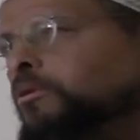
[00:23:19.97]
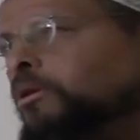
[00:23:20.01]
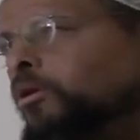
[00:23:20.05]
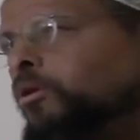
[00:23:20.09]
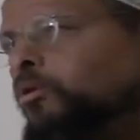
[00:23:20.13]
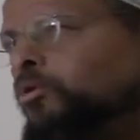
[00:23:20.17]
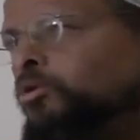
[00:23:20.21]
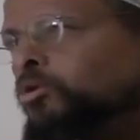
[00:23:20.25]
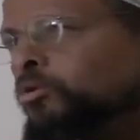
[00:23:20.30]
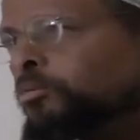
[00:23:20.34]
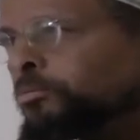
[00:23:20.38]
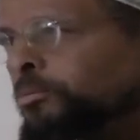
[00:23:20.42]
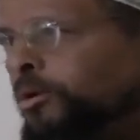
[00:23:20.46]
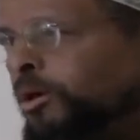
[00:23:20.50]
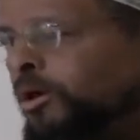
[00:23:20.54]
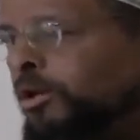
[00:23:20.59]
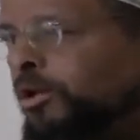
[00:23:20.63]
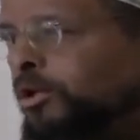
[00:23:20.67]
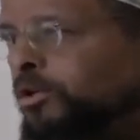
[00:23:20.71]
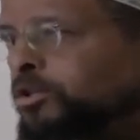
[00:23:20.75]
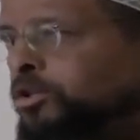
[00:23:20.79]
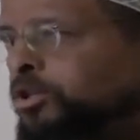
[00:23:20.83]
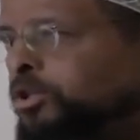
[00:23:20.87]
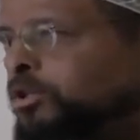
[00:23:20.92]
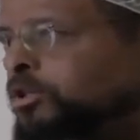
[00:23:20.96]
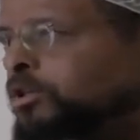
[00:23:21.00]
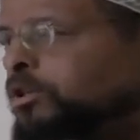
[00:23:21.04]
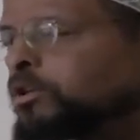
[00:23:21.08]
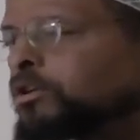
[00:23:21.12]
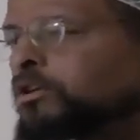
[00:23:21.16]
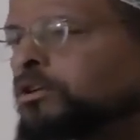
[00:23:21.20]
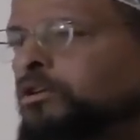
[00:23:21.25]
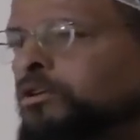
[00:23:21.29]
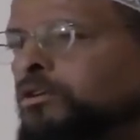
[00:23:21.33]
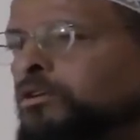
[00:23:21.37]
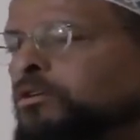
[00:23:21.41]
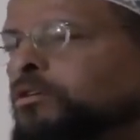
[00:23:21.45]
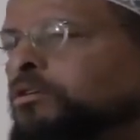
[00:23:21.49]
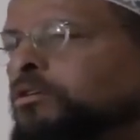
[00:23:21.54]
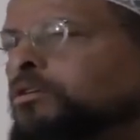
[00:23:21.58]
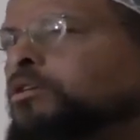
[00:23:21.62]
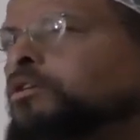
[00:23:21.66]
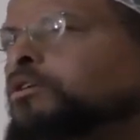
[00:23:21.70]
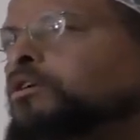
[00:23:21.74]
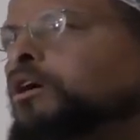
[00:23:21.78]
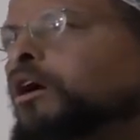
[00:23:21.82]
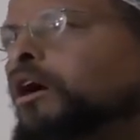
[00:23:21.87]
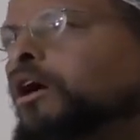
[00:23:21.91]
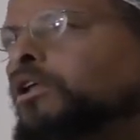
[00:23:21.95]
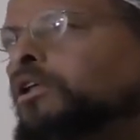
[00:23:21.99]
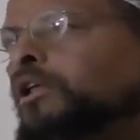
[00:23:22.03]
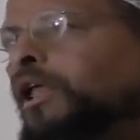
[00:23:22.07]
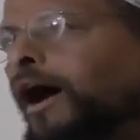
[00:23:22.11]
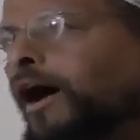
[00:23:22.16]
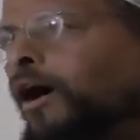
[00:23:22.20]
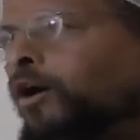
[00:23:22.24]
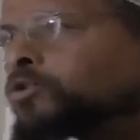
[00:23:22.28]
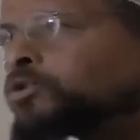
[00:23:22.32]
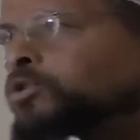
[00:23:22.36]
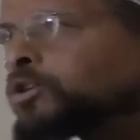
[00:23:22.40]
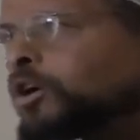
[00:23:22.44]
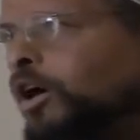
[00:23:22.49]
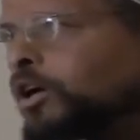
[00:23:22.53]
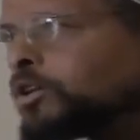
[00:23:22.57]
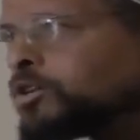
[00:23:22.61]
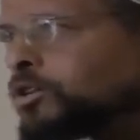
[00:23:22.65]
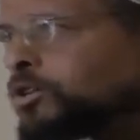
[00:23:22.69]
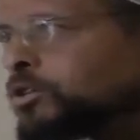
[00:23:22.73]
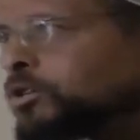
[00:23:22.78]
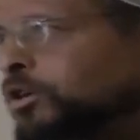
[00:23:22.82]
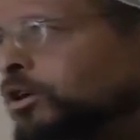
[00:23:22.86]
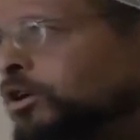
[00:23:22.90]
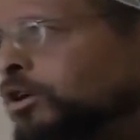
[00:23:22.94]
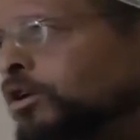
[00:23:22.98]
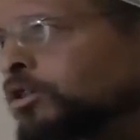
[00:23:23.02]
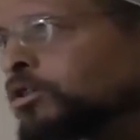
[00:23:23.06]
No, oh, humility allows us.